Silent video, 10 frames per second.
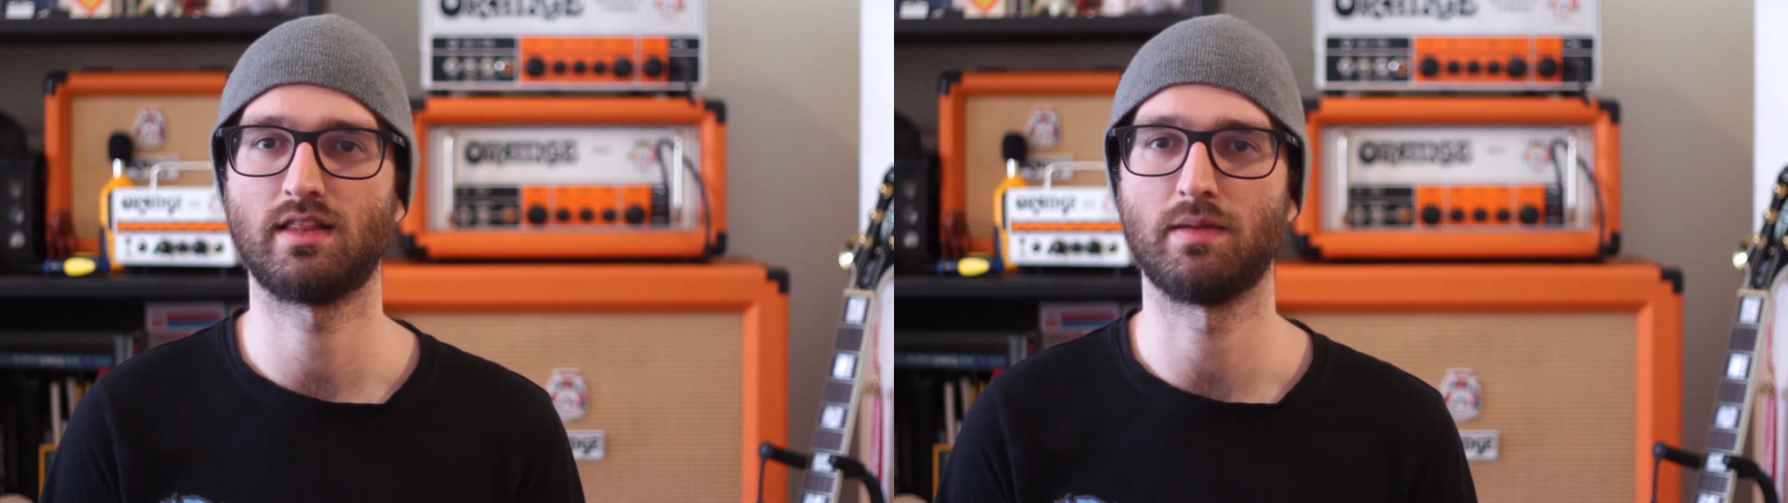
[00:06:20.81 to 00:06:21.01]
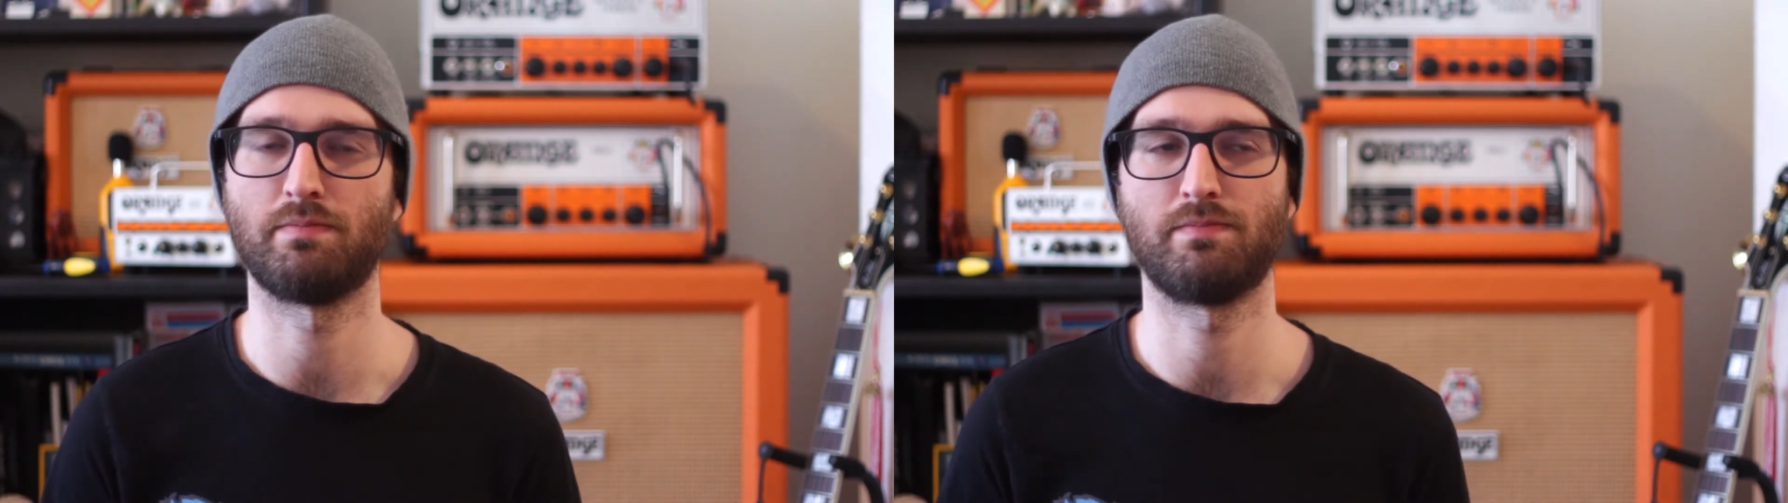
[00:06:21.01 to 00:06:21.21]

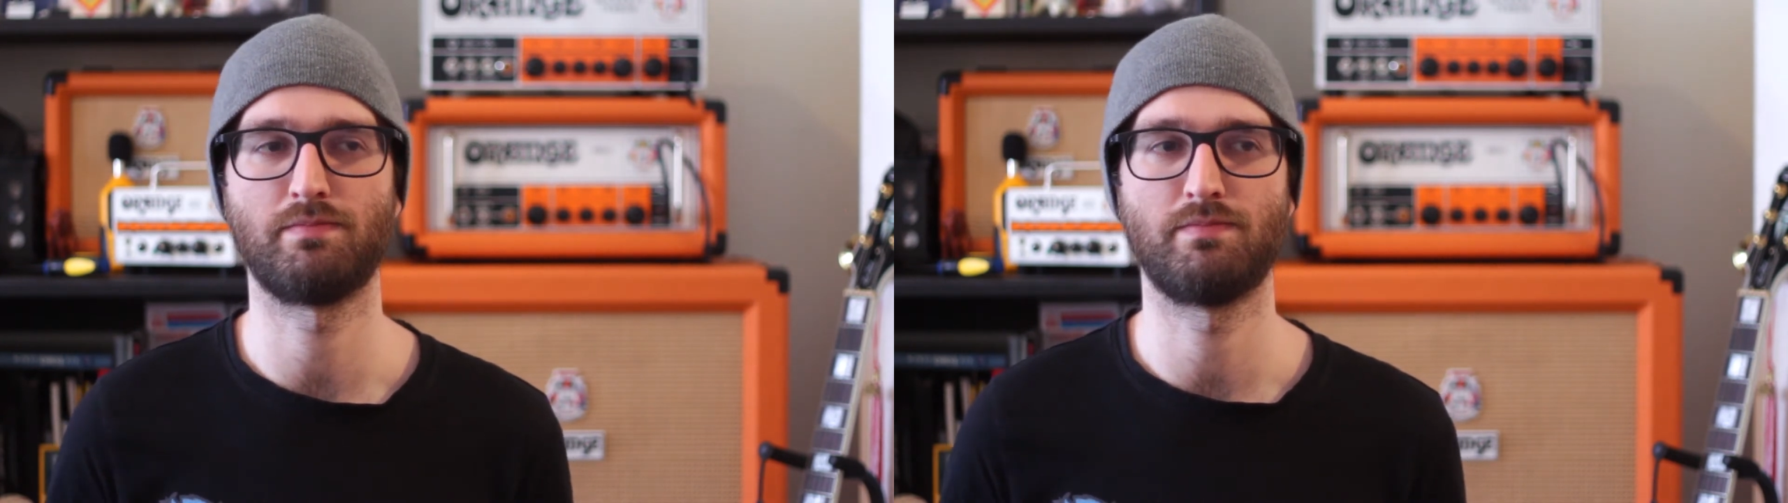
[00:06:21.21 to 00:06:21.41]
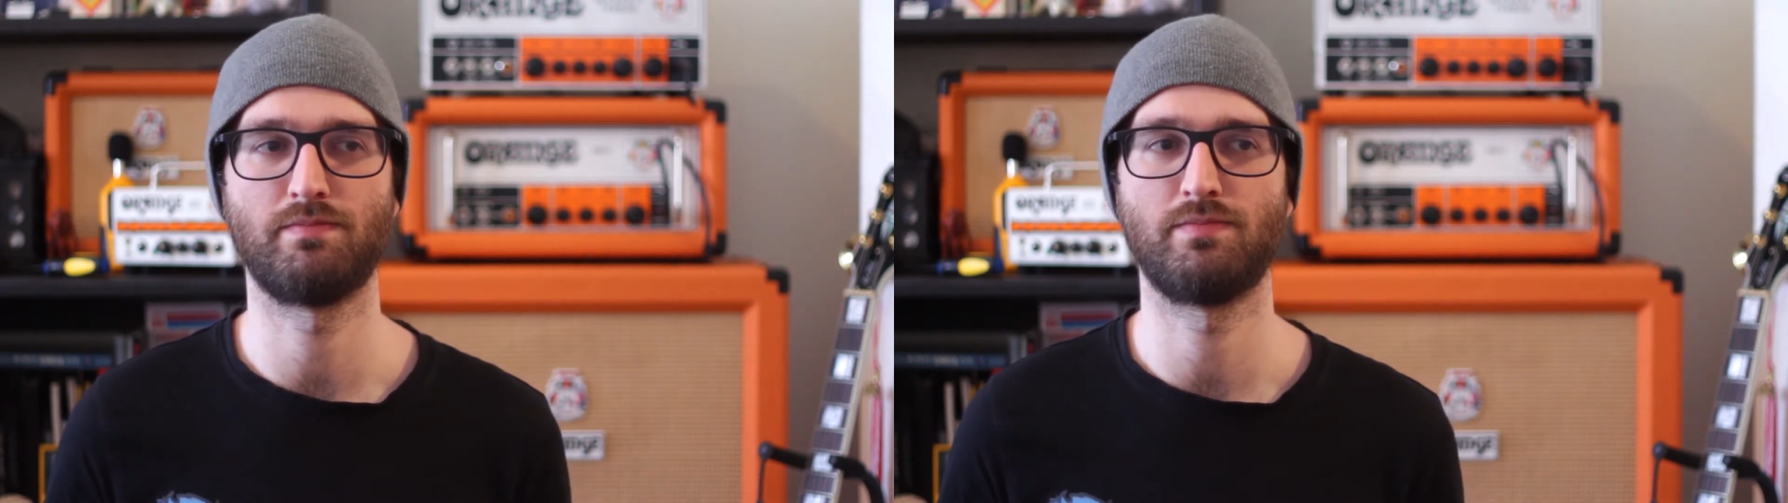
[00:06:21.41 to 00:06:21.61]
the
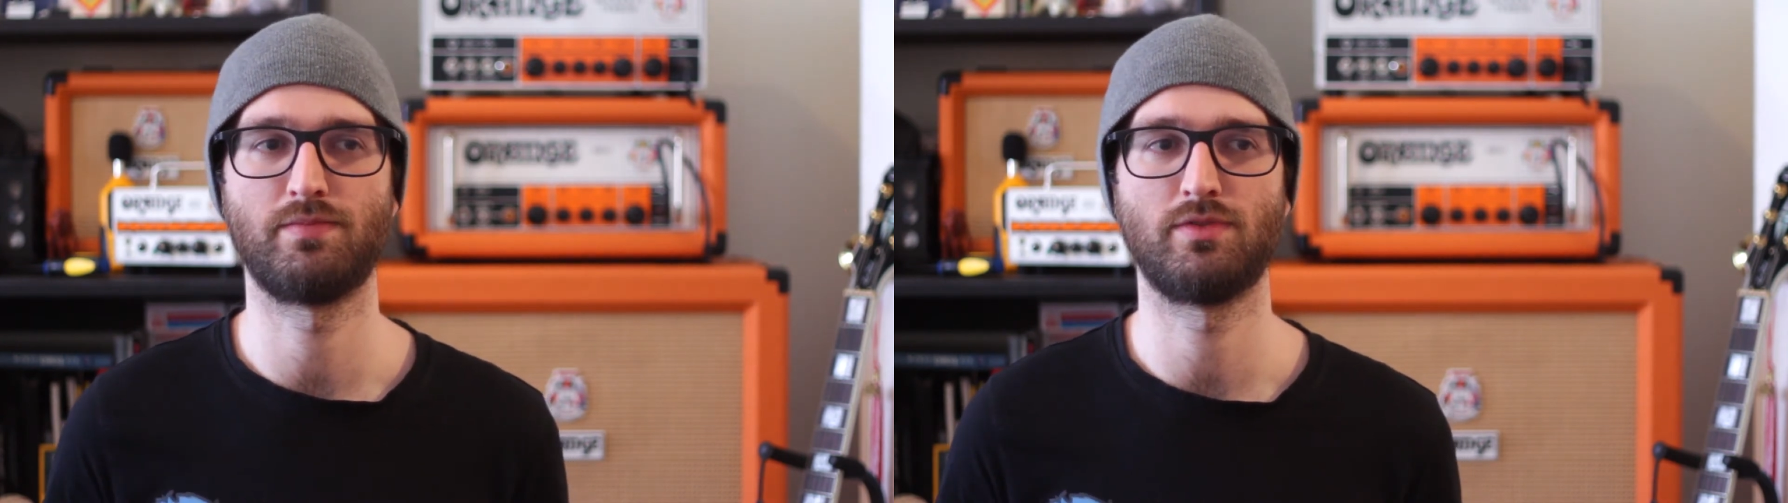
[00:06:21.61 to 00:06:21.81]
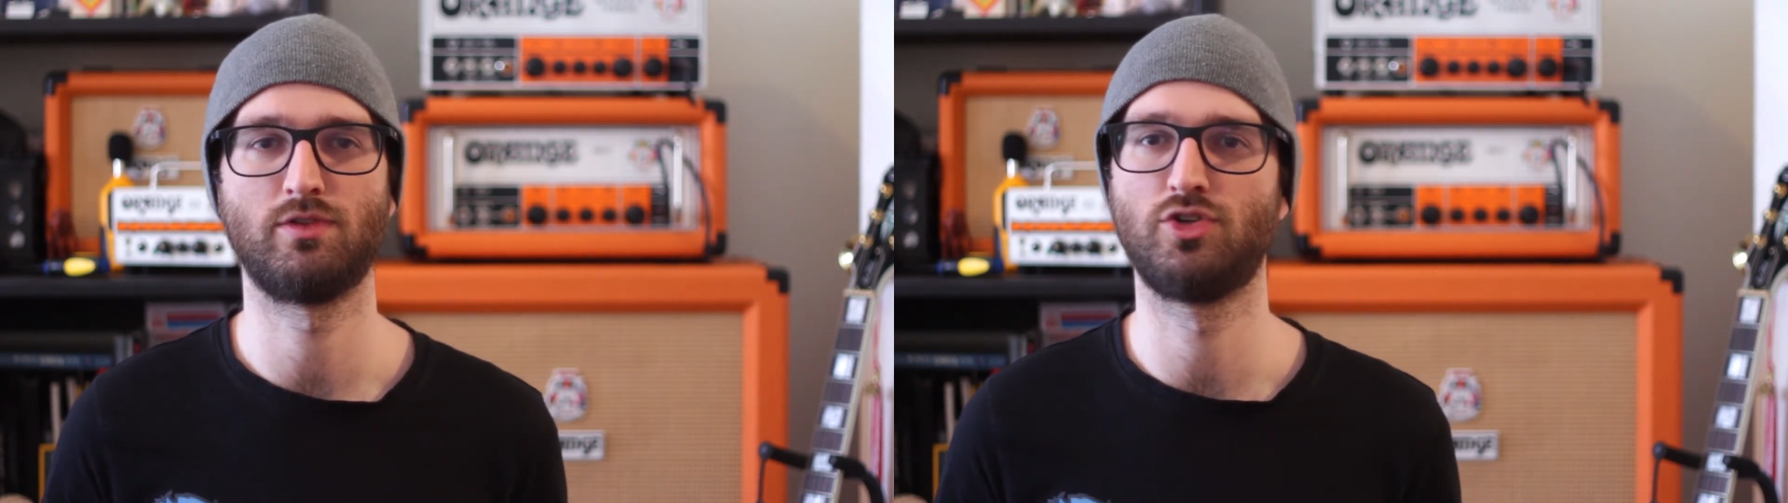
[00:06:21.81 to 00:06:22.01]

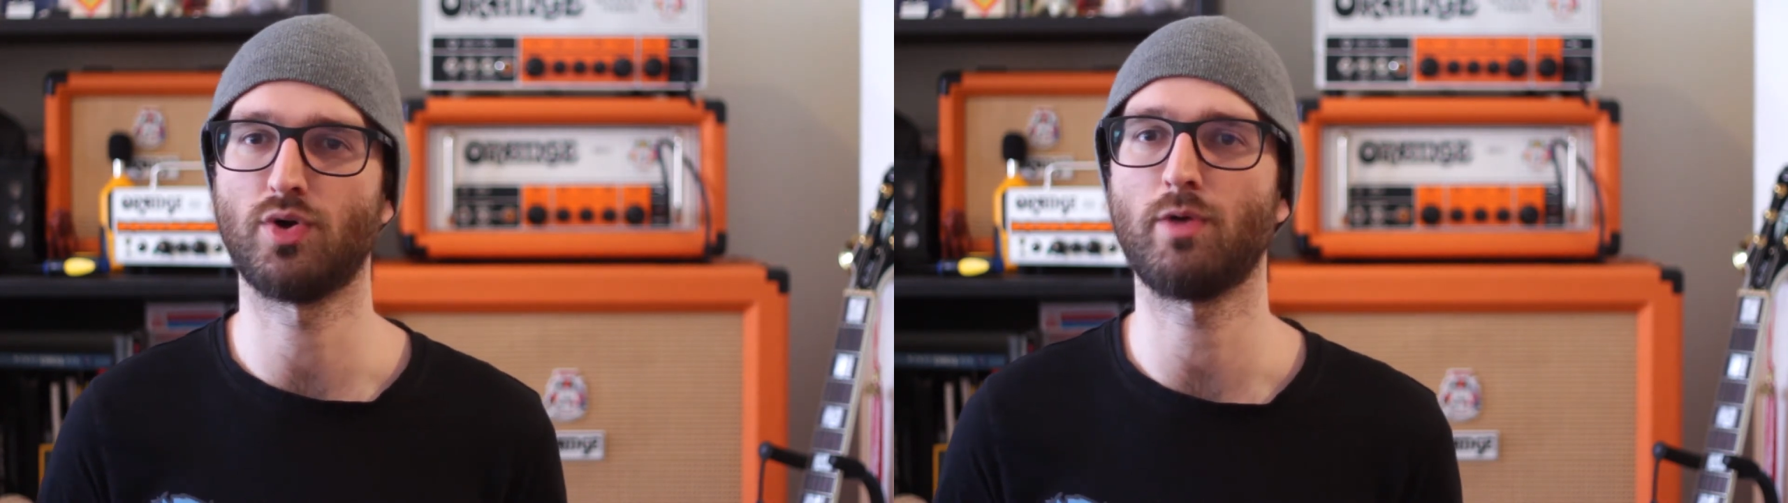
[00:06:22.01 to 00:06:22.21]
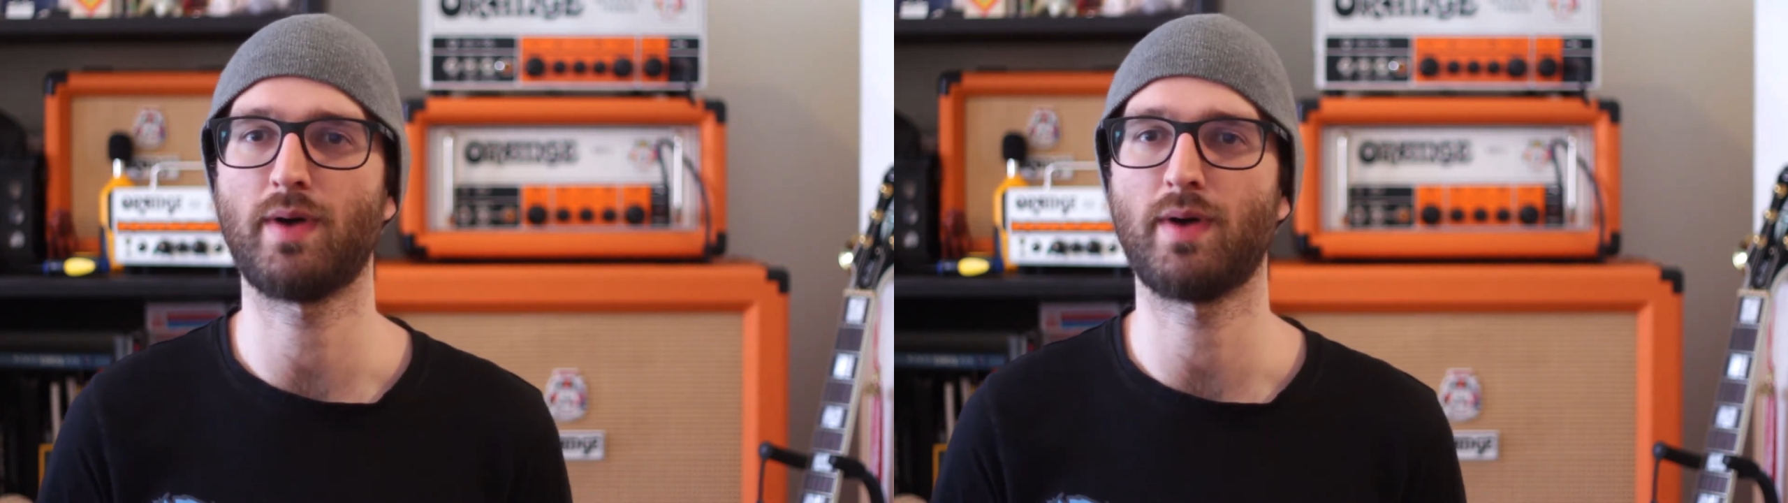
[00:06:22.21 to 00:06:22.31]
Joyo